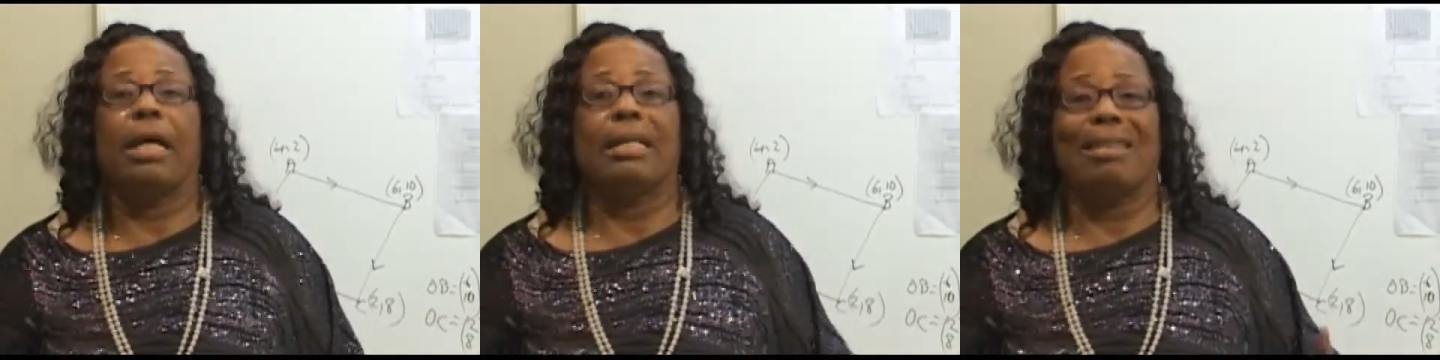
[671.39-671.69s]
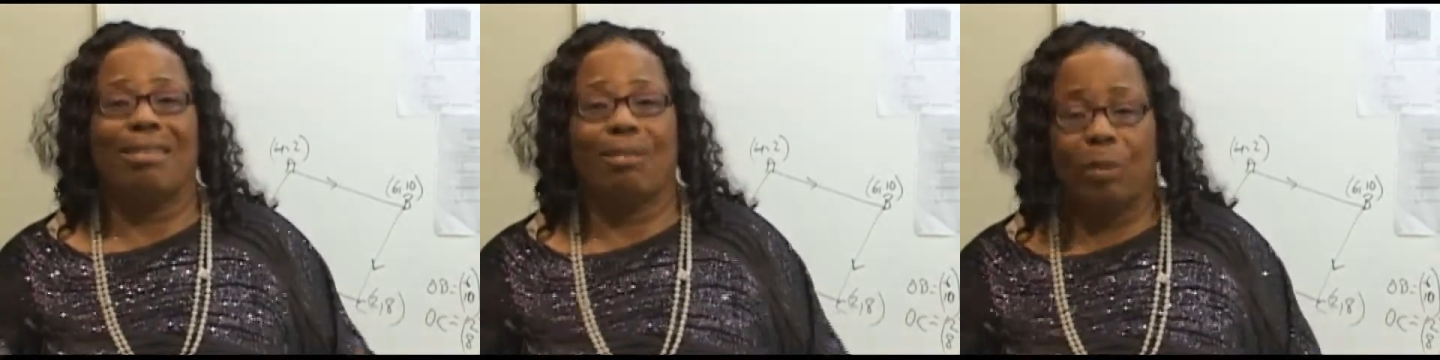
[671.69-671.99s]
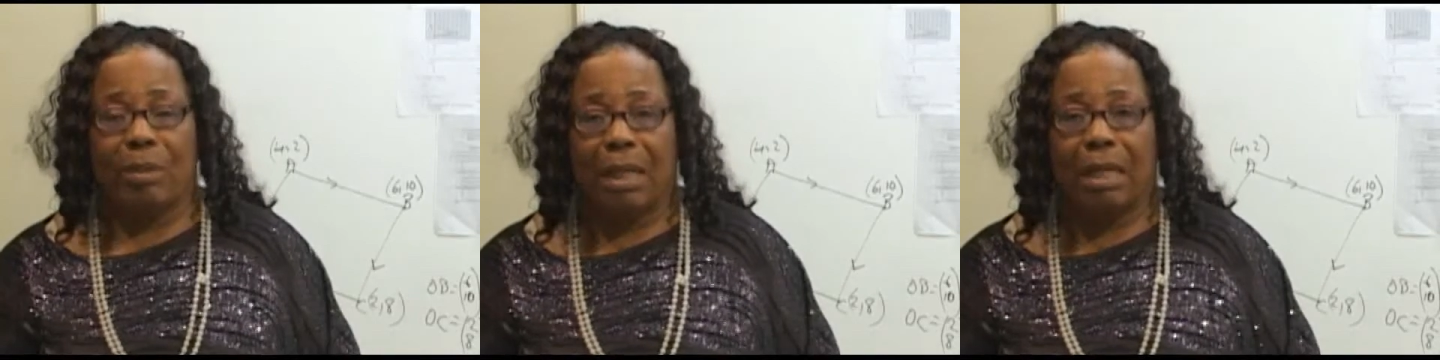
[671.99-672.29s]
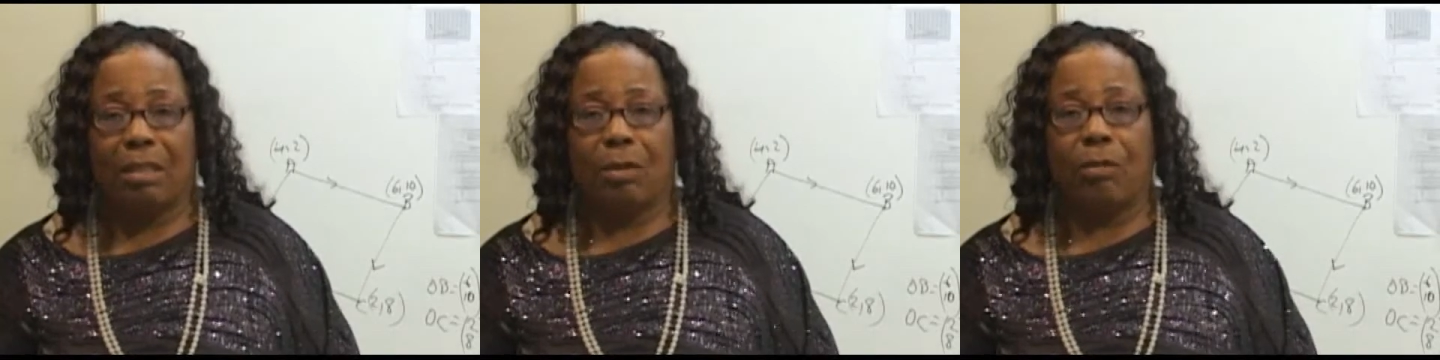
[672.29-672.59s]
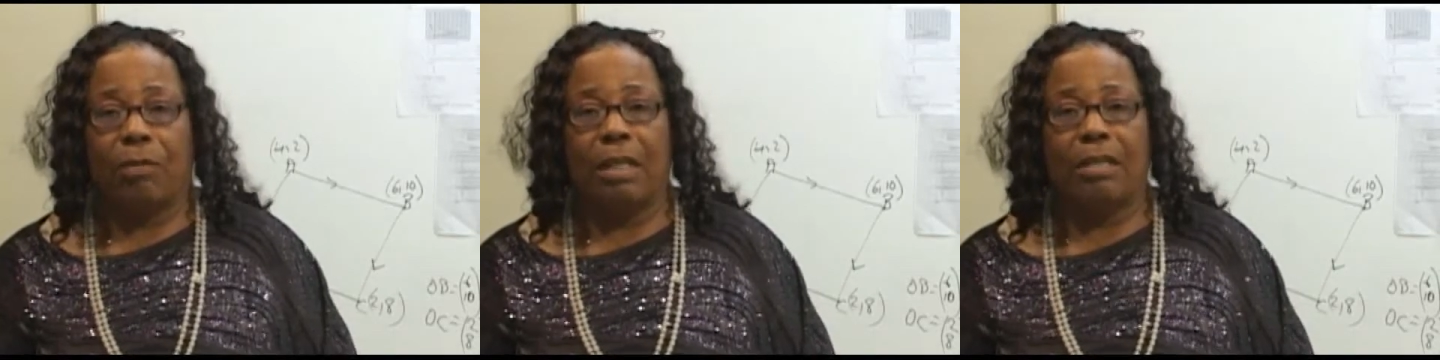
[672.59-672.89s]
And those are the sort
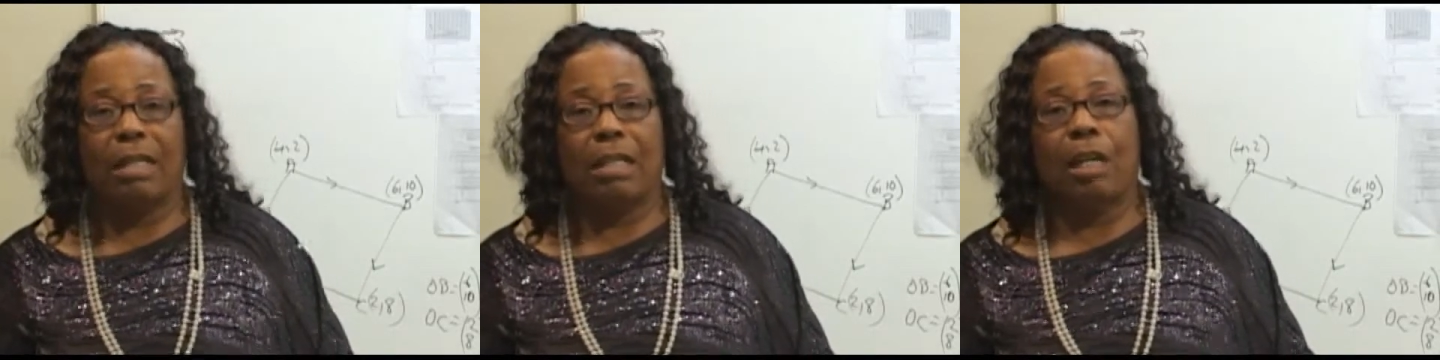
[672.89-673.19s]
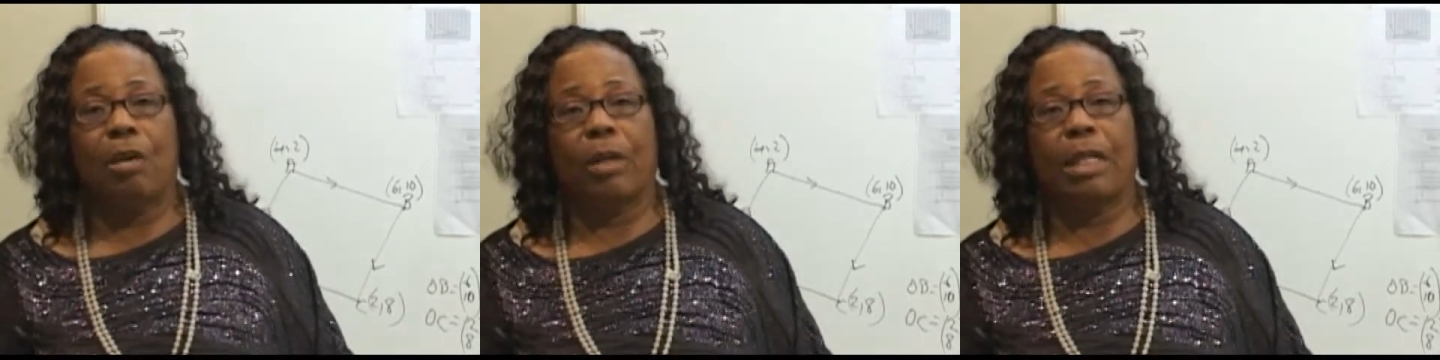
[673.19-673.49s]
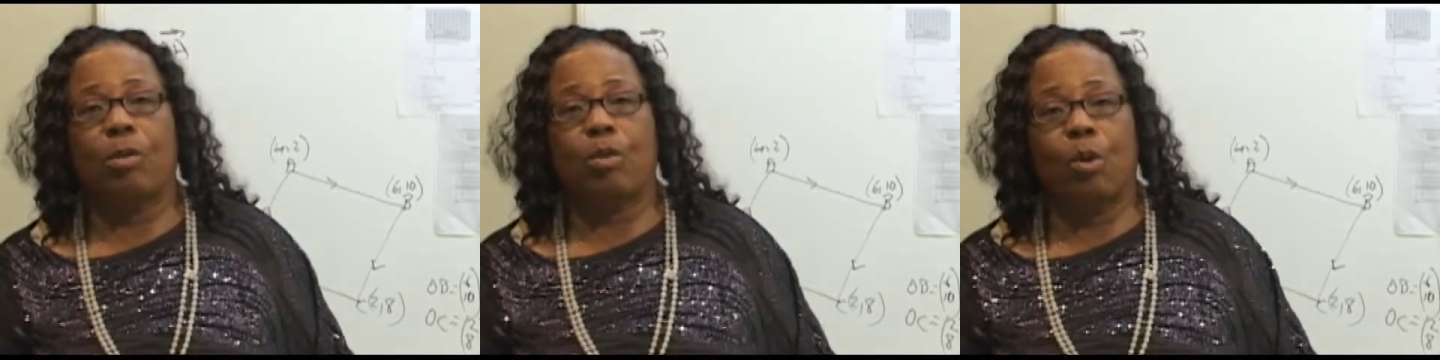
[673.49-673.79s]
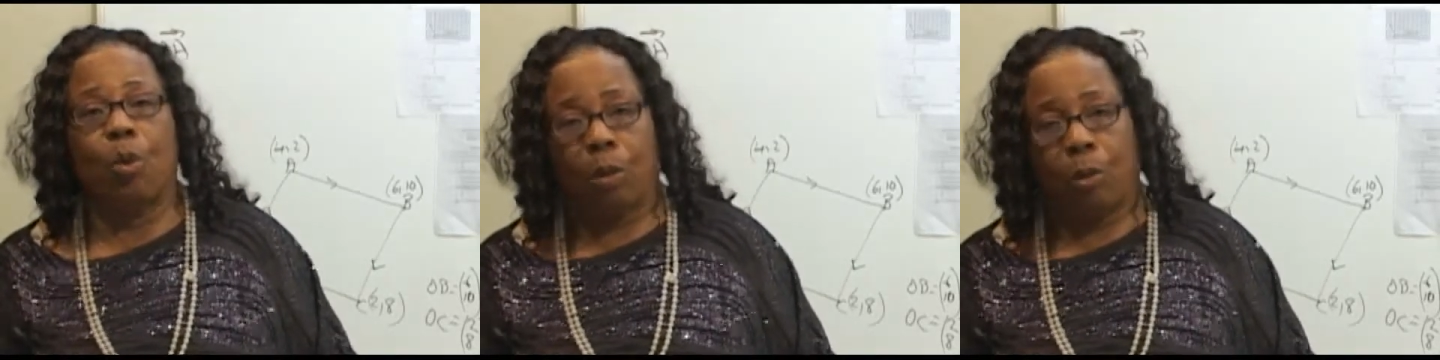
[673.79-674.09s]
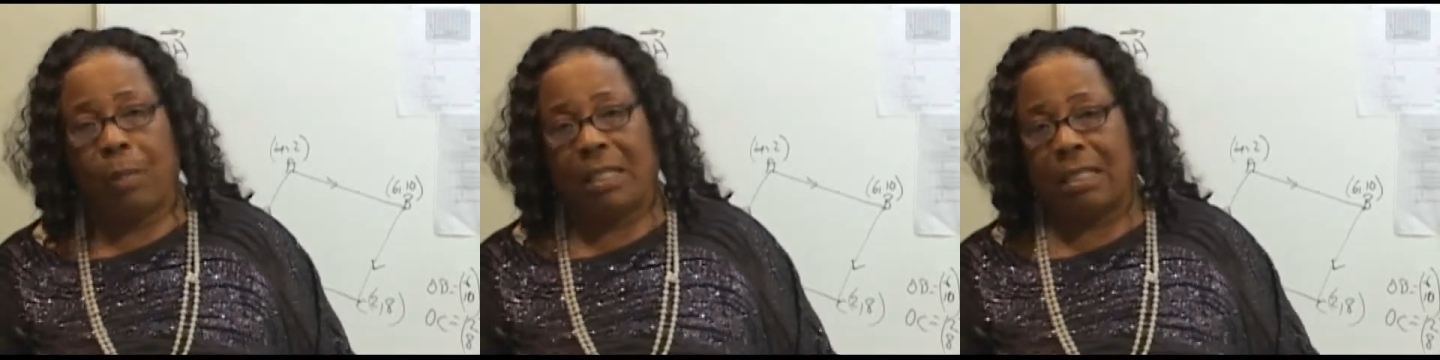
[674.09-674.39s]
of things that you're looking, those hook
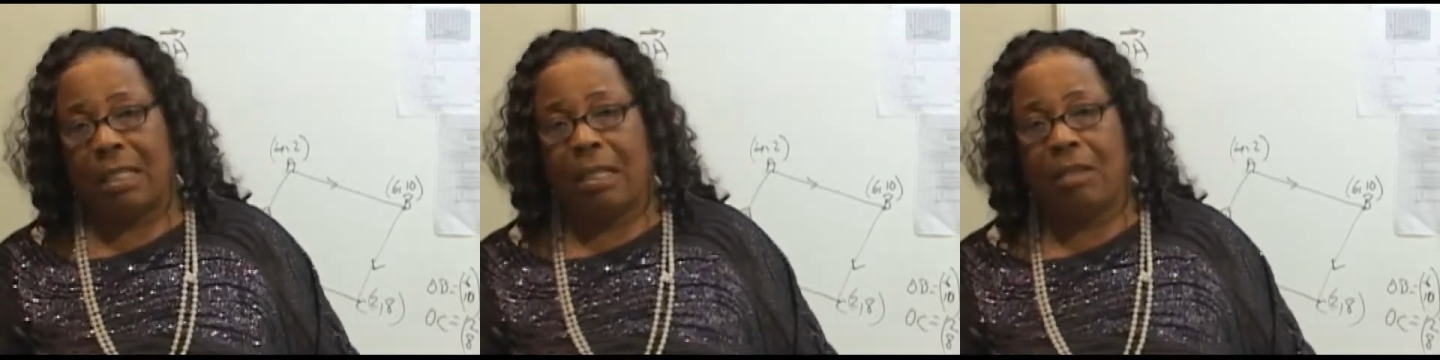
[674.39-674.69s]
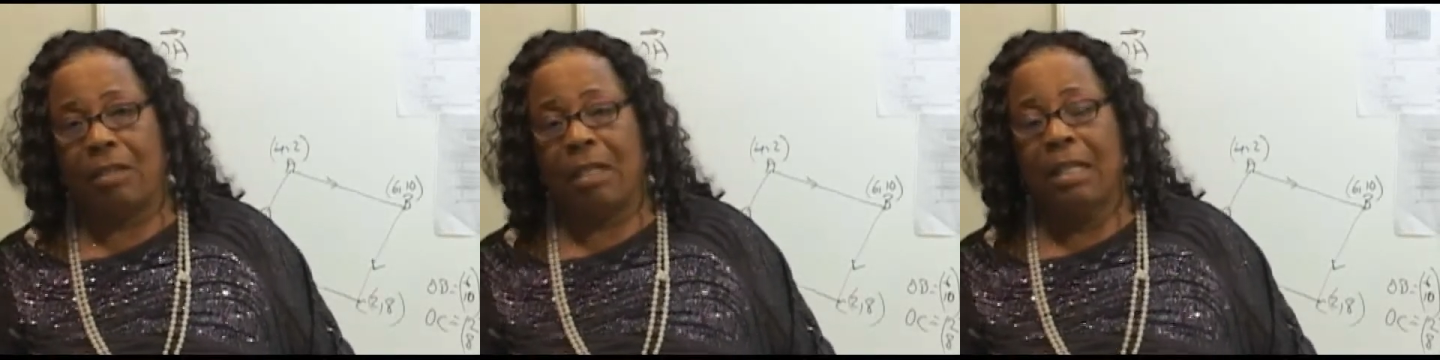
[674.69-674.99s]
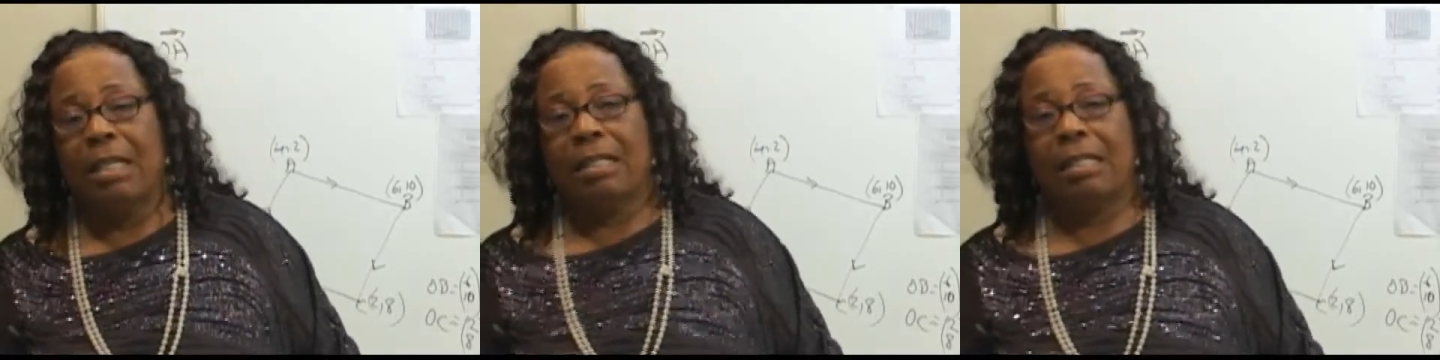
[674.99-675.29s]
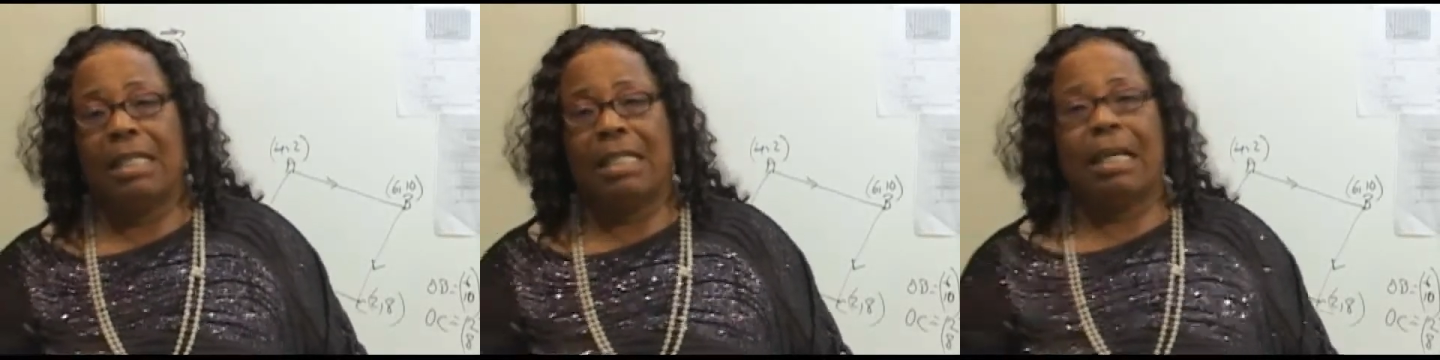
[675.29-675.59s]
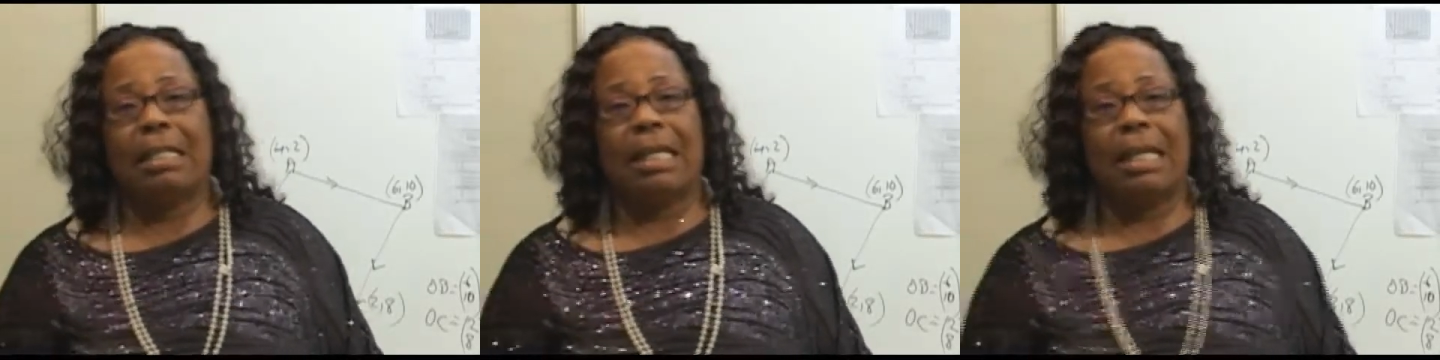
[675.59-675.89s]
questions, to see
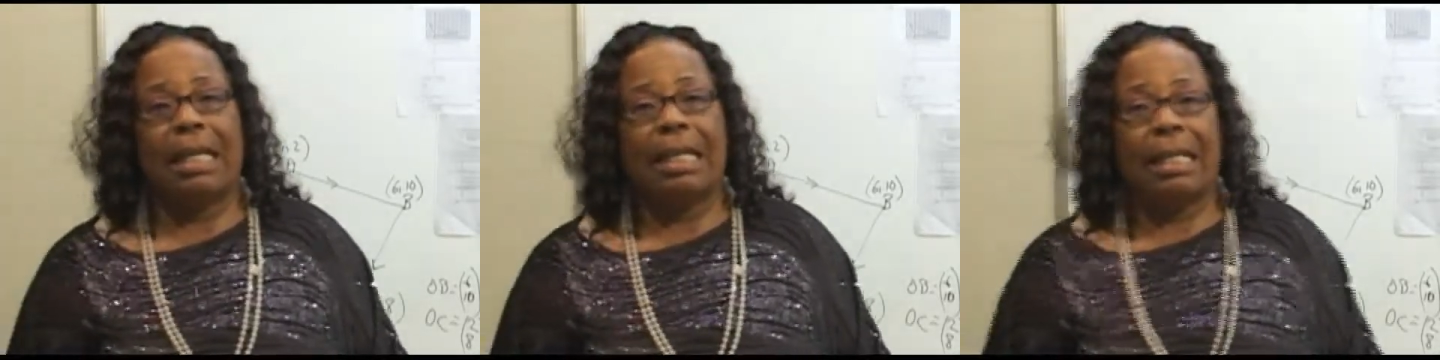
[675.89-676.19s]
that they can